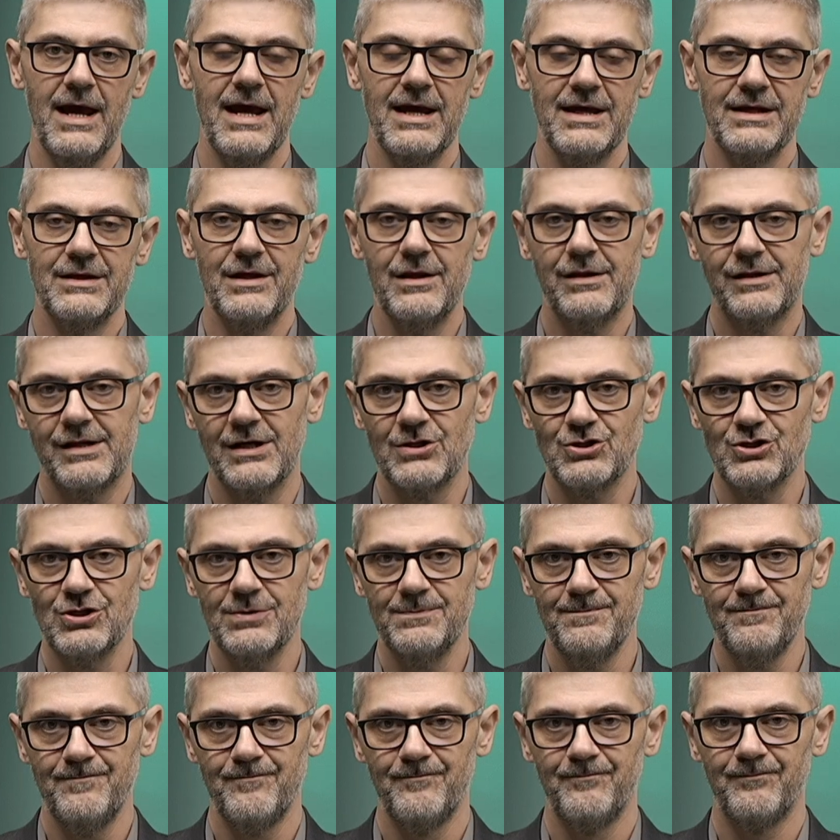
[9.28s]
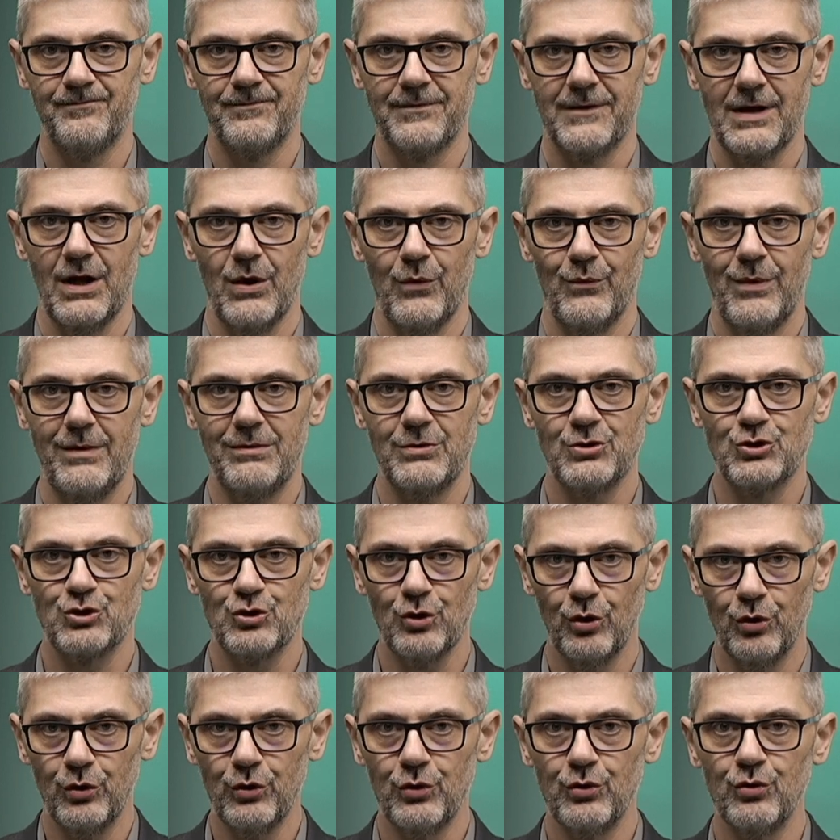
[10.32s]
In this session, we will
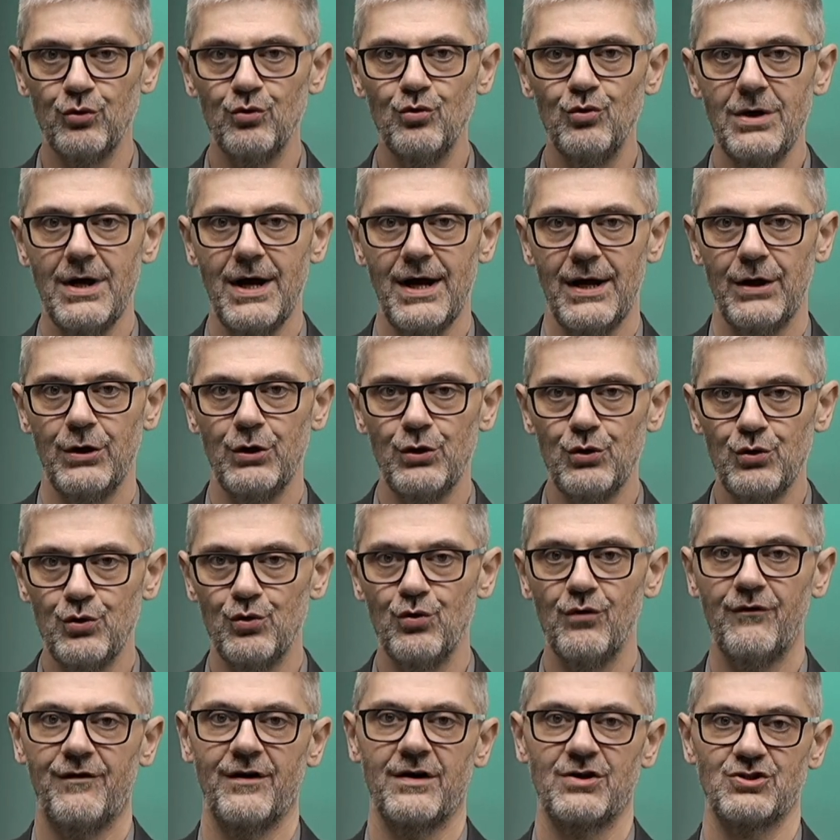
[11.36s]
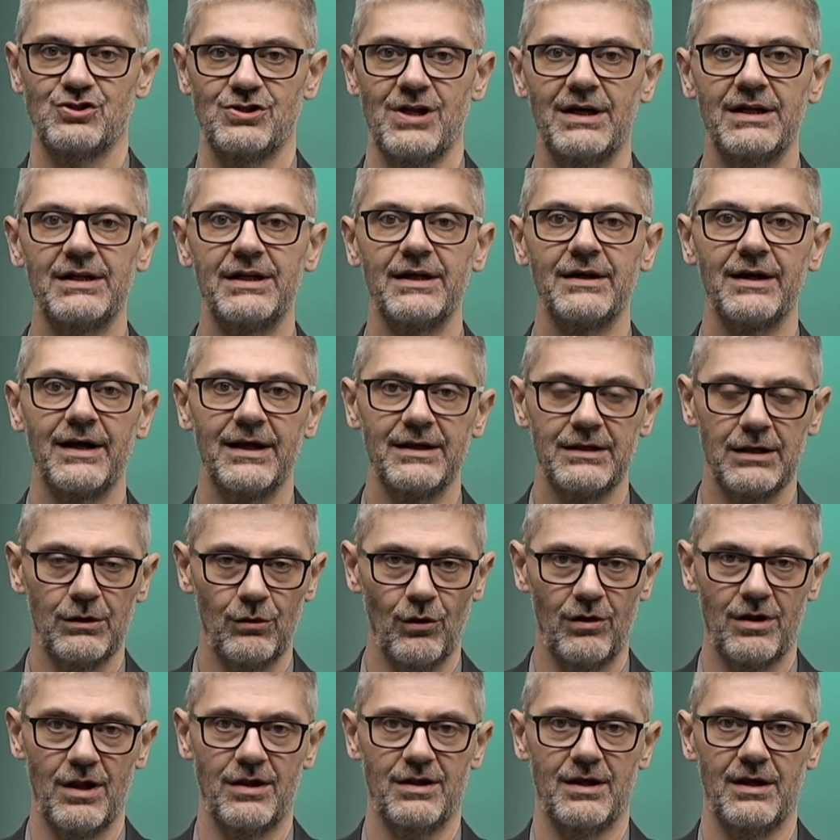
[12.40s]
show you new functionality related to
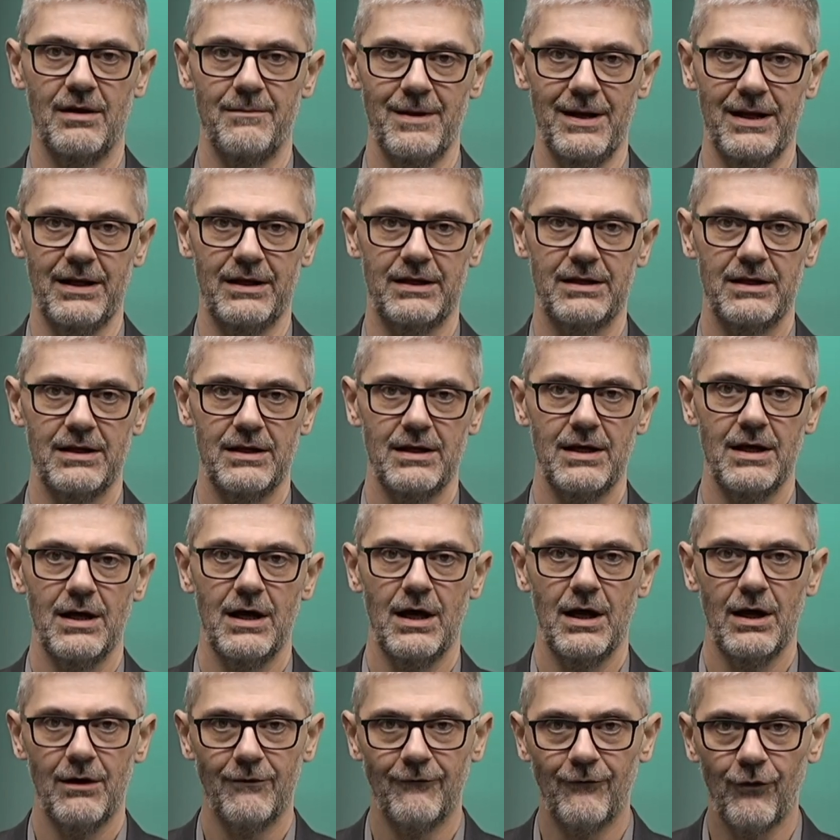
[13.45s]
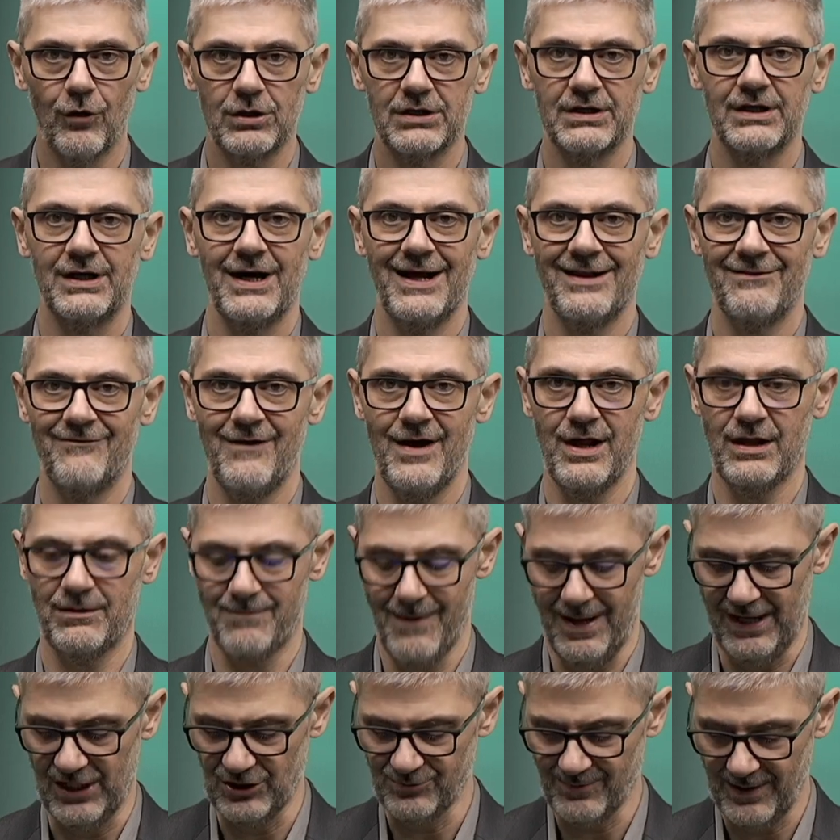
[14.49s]
sustainability, water and waste
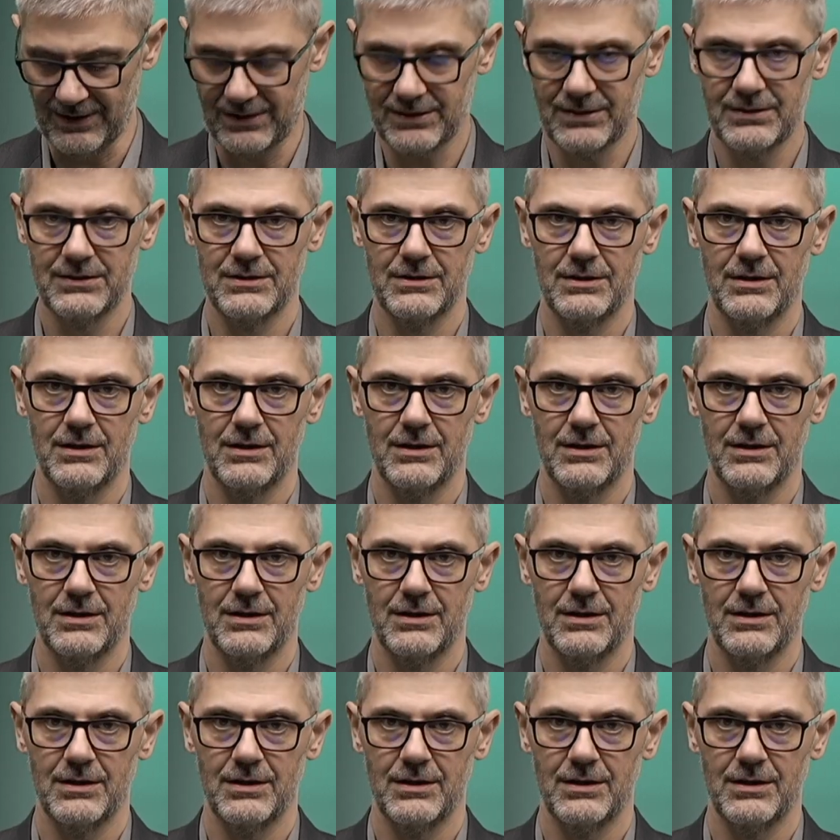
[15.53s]
management.